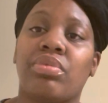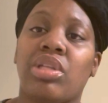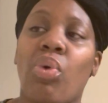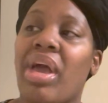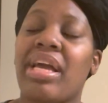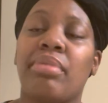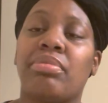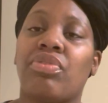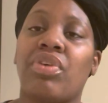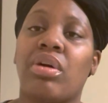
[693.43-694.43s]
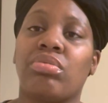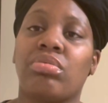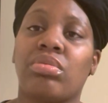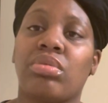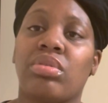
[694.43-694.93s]
Don't hang up the phone.
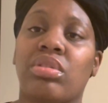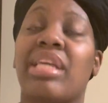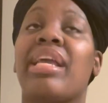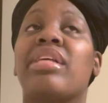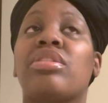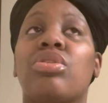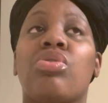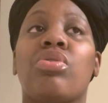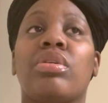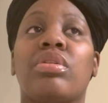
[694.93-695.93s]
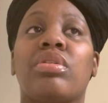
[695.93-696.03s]
Say yes, Lord.